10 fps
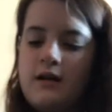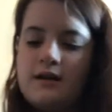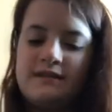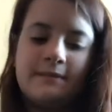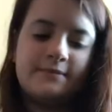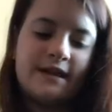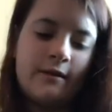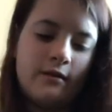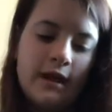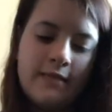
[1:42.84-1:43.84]
zips
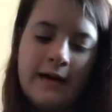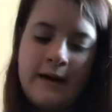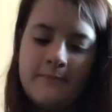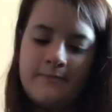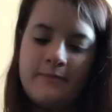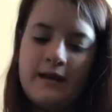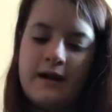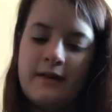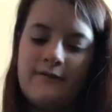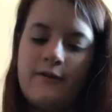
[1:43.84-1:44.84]
out like that,
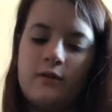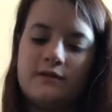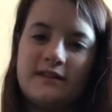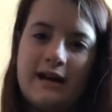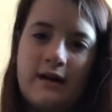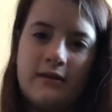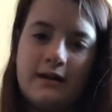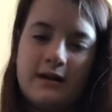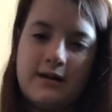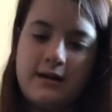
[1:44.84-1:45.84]
and it folds out
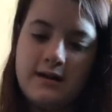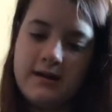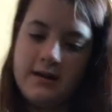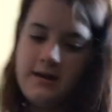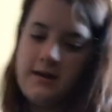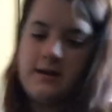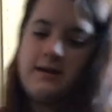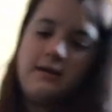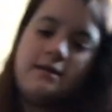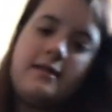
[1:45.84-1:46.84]
like
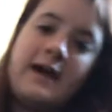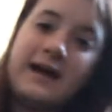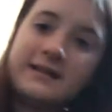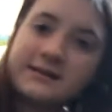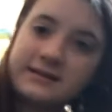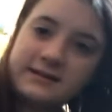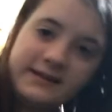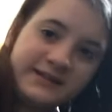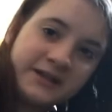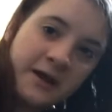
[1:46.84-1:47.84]
that.
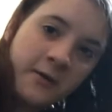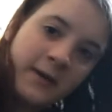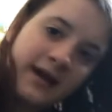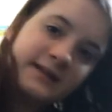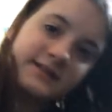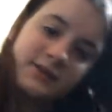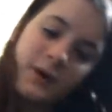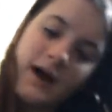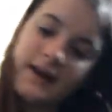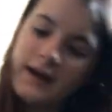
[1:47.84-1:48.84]
So it's
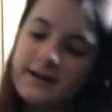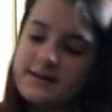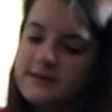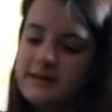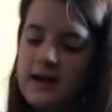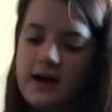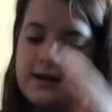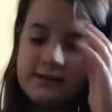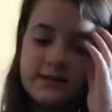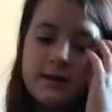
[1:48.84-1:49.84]
quite a nice
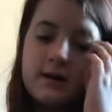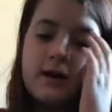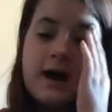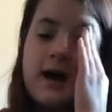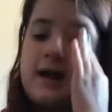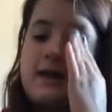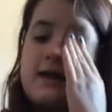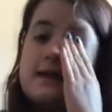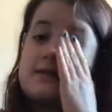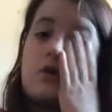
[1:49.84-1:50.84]
size, and it
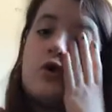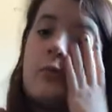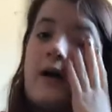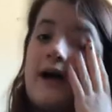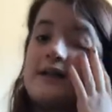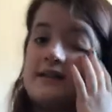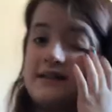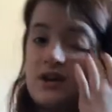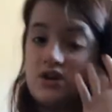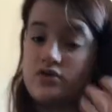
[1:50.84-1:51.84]
has got all my
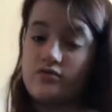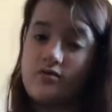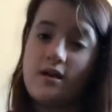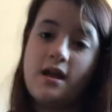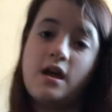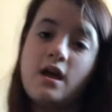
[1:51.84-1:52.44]
stationery